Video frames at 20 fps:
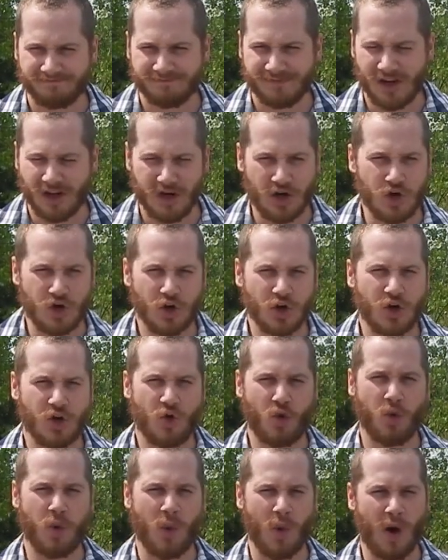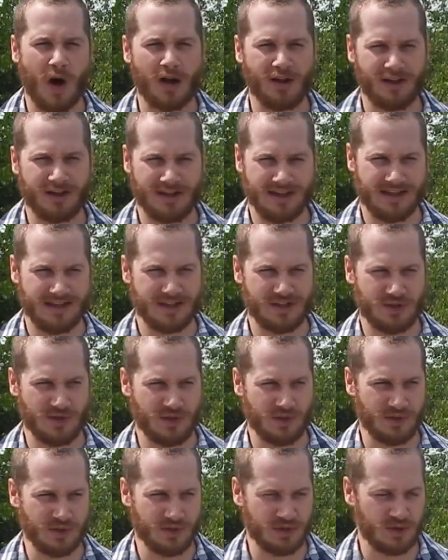a good quality
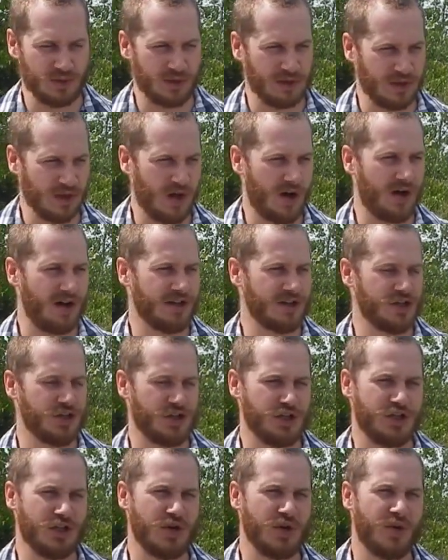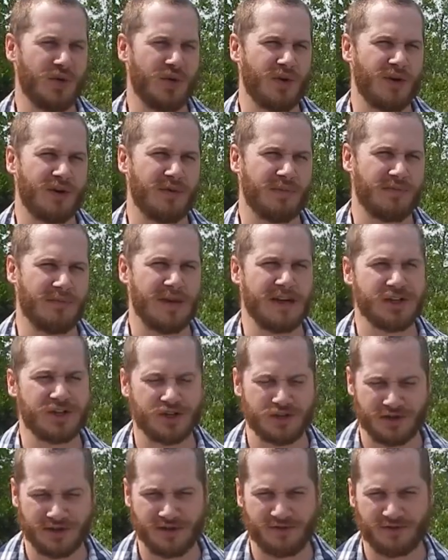to launch your
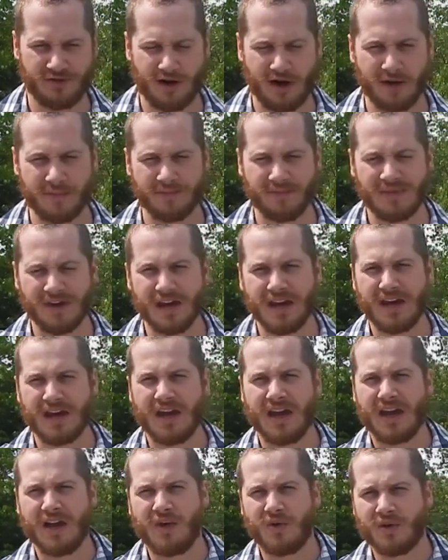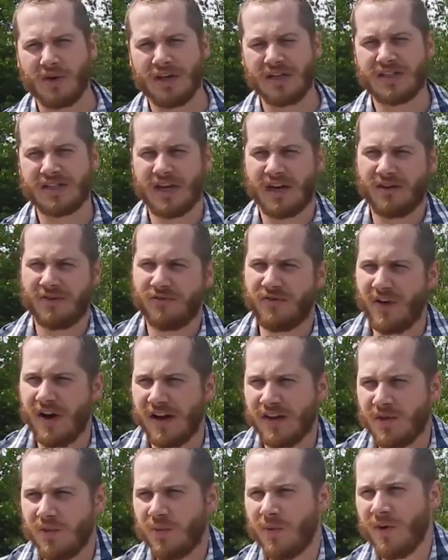ministry from. He's saying
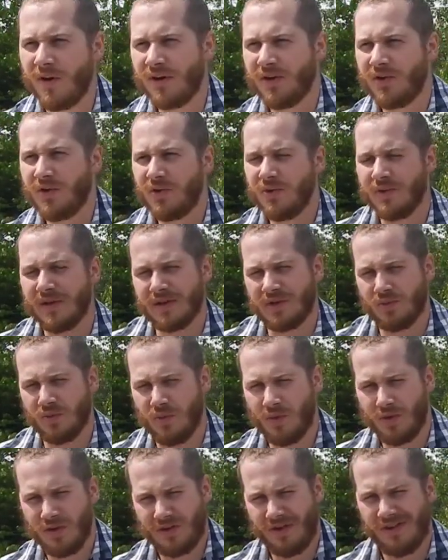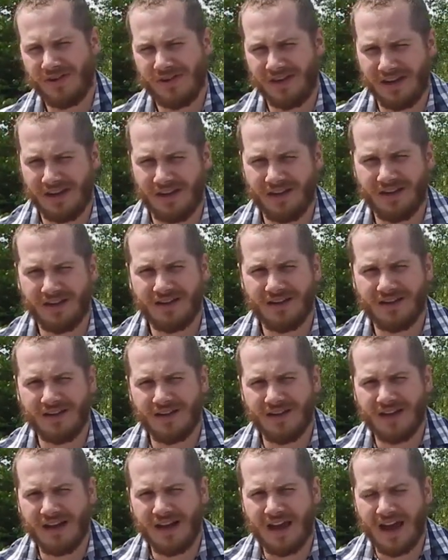find the one who is worthy.
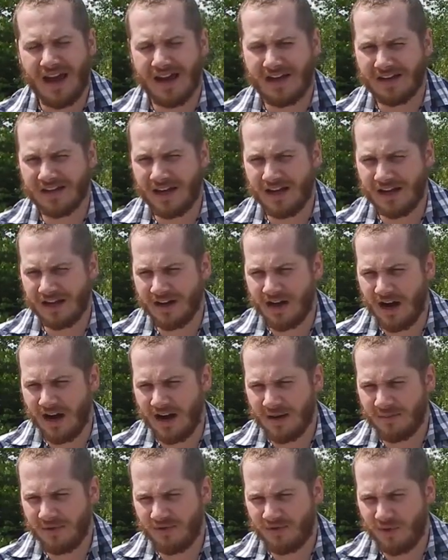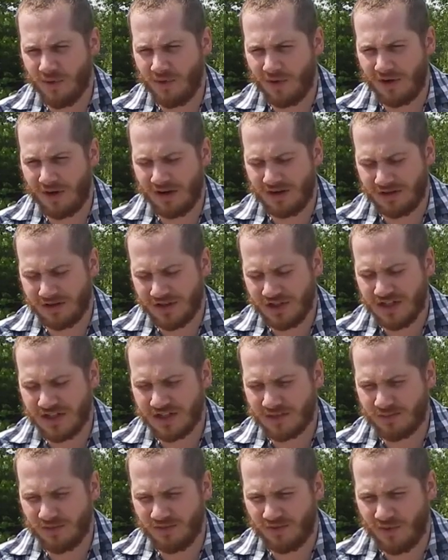And God before, or
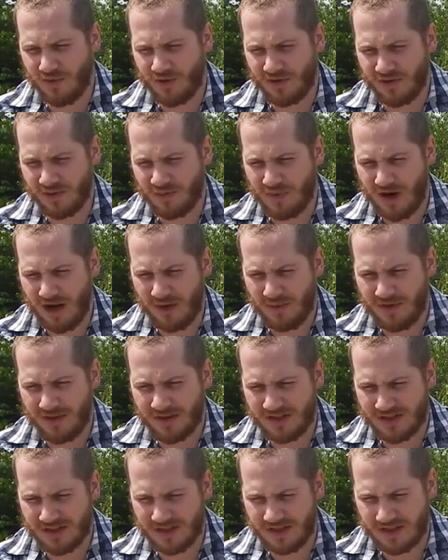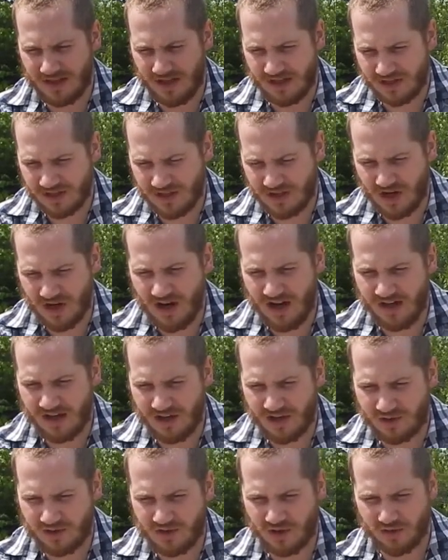Jesus before in the Bible has taught,
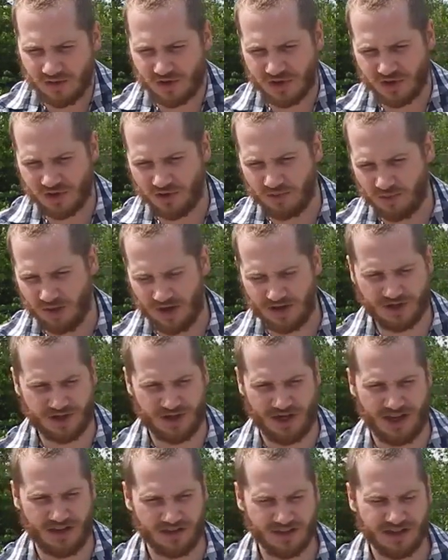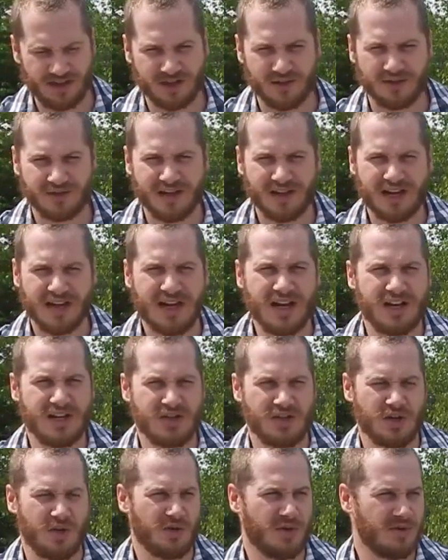don't show partiality,
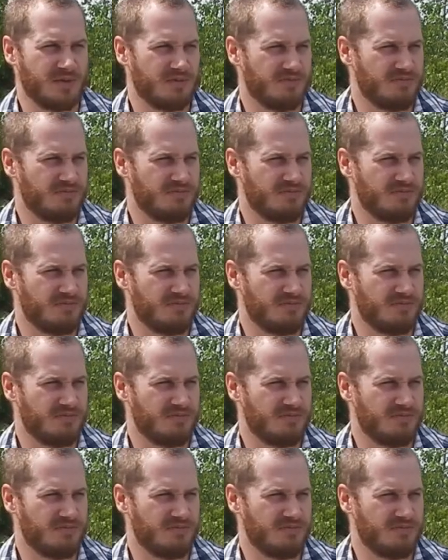don't